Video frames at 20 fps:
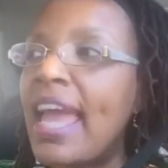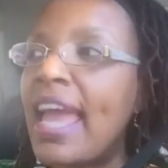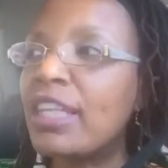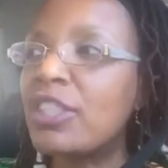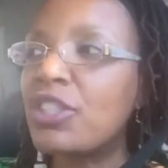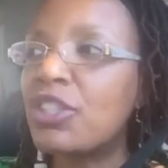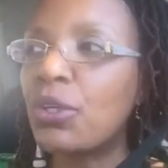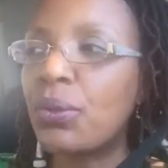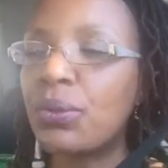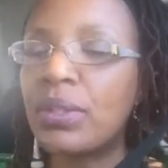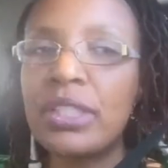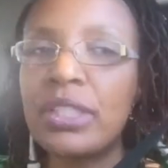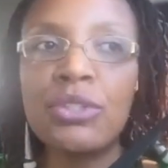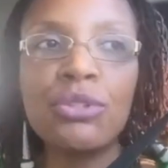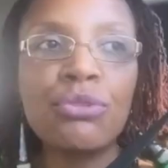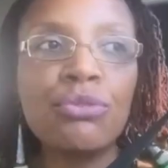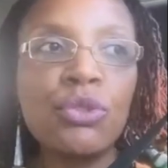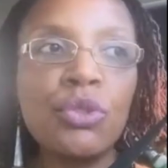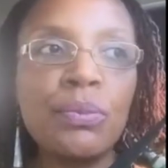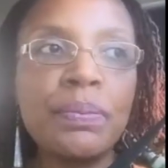And so
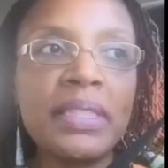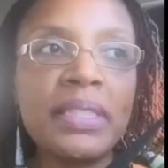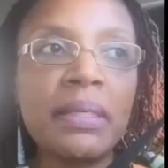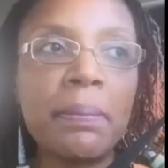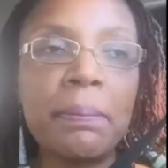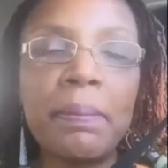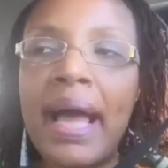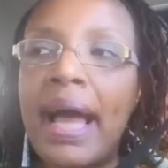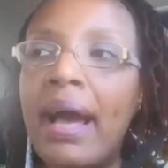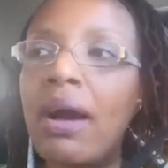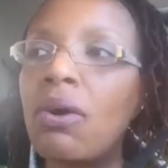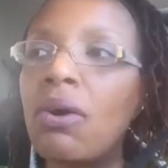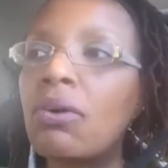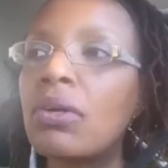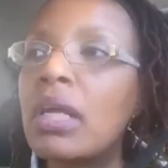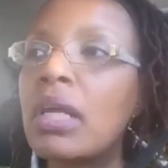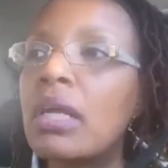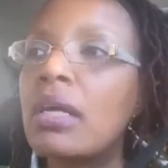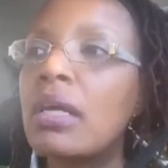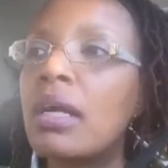this group is
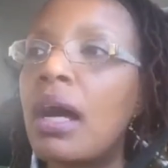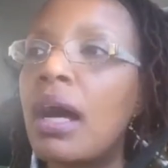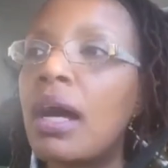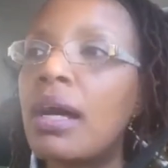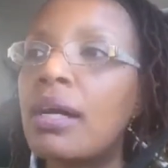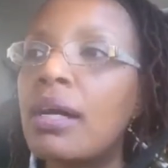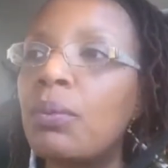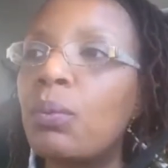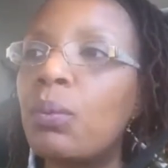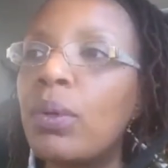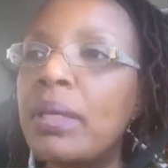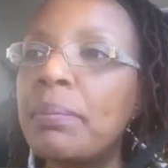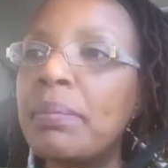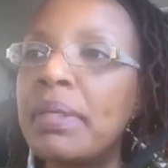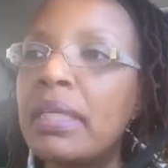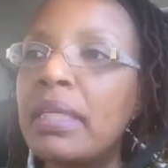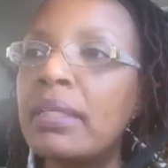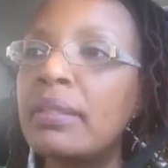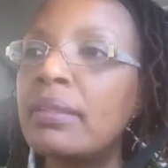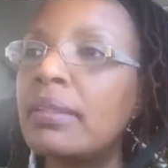about uh,
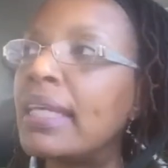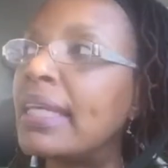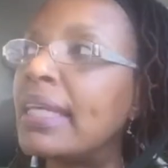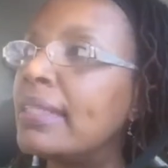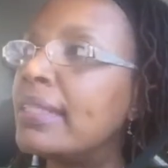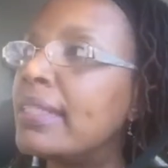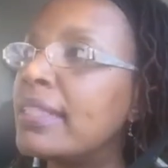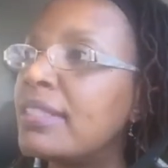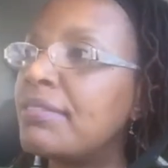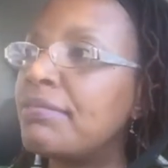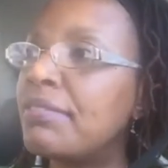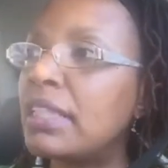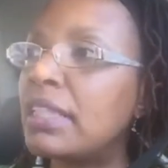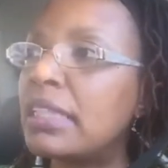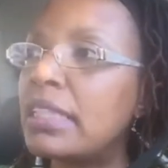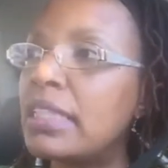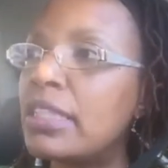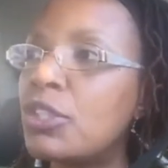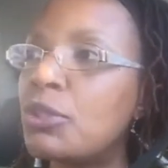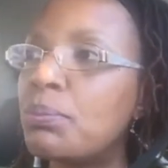women in this
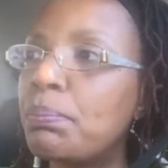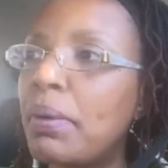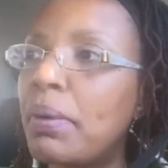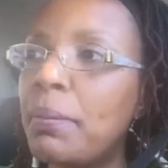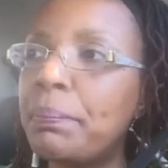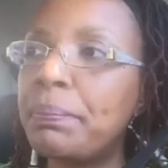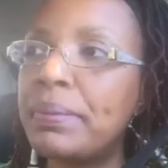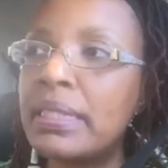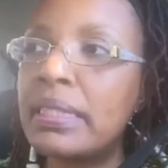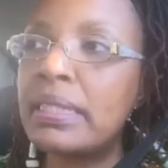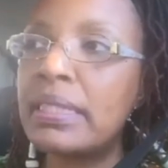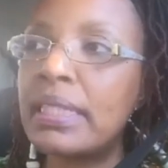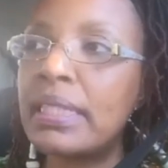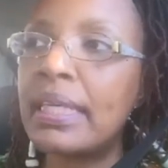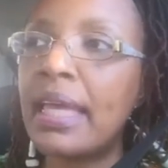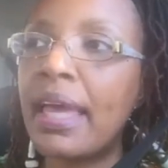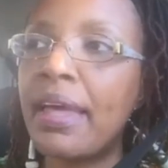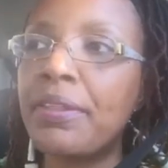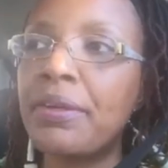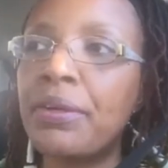village bumping
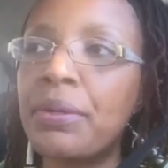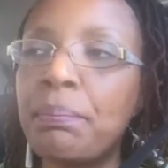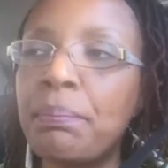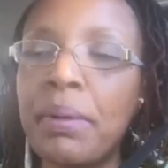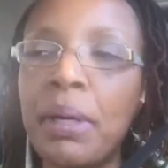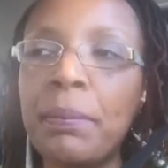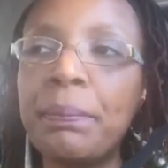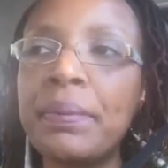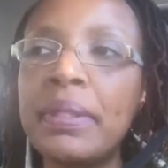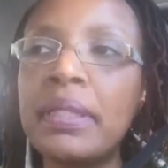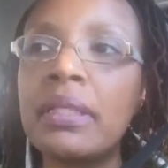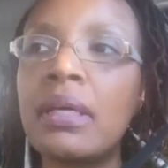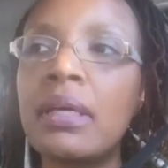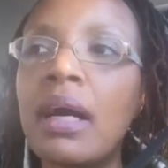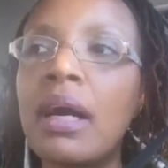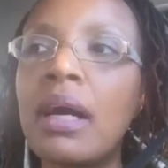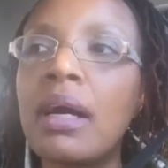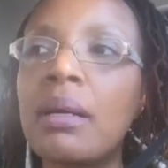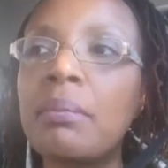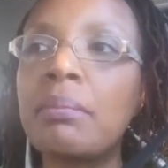together, bumping
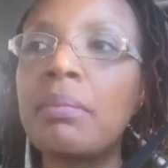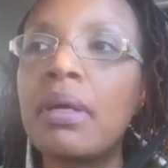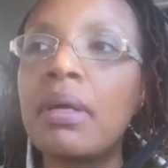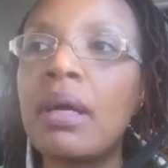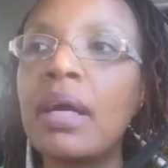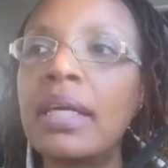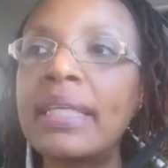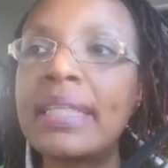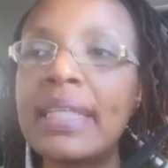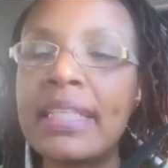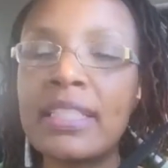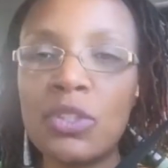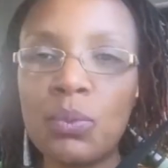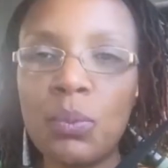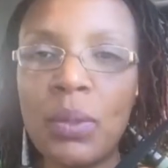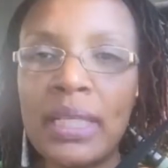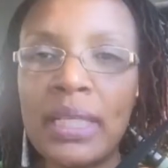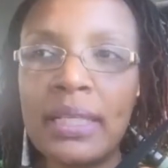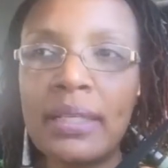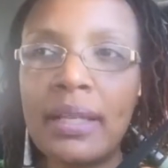um,
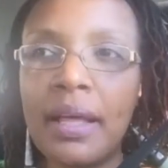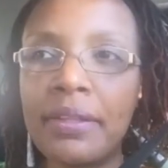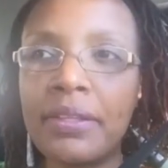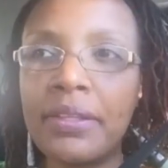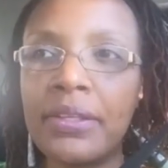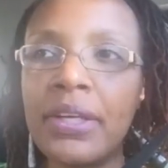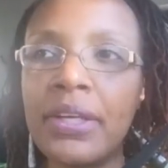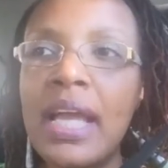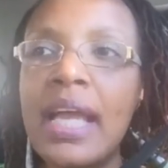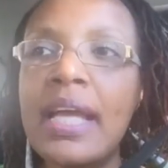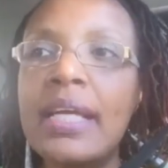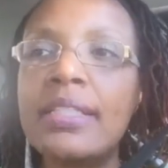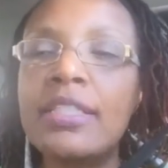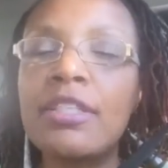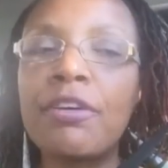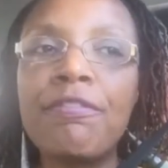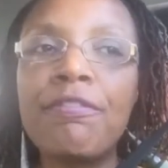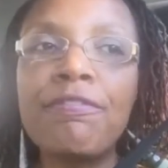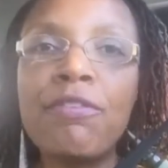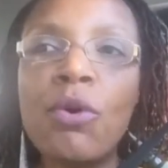against one another
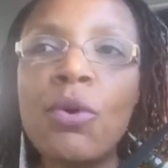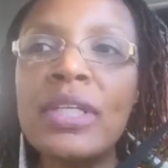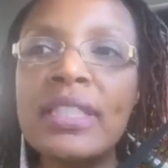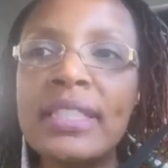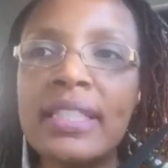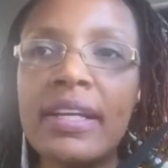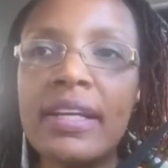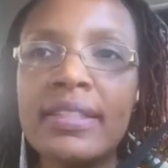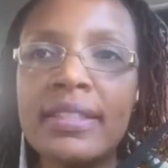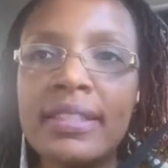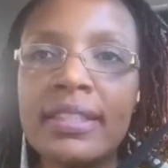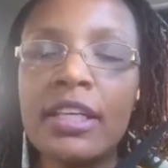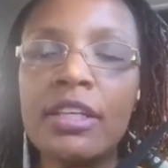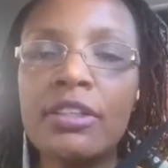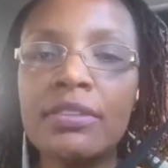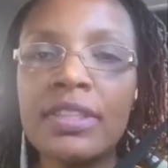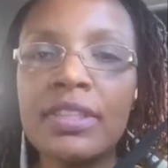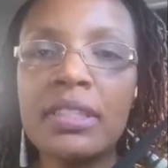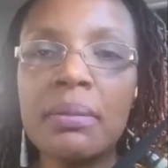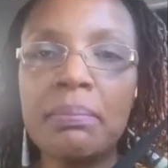to force
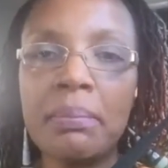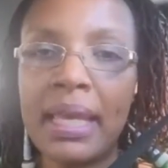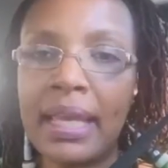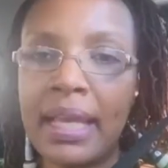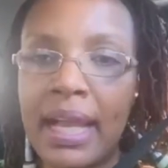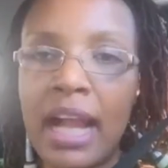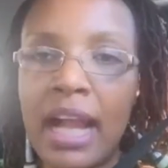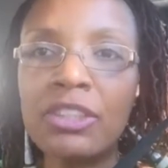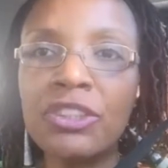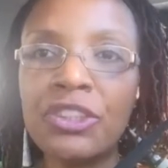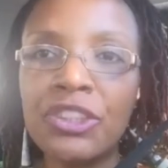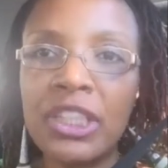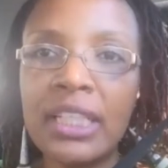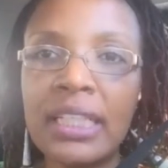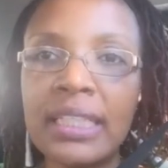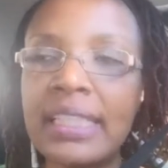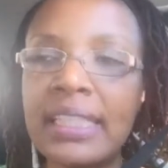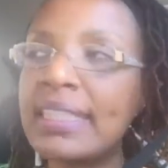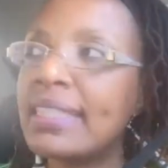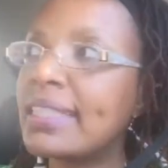ourselves to make our
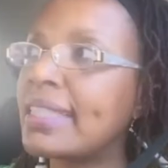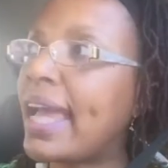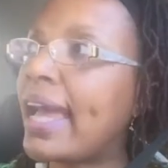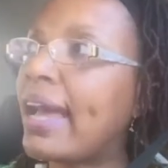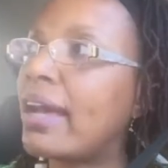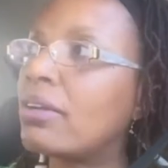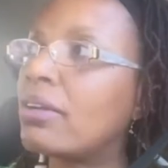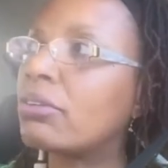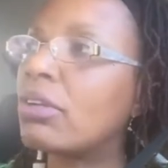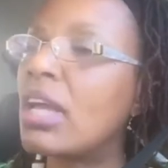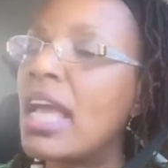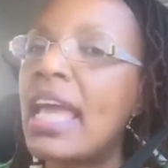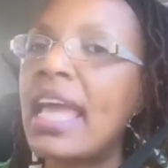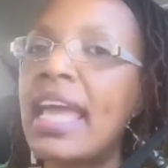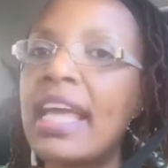jingly sound.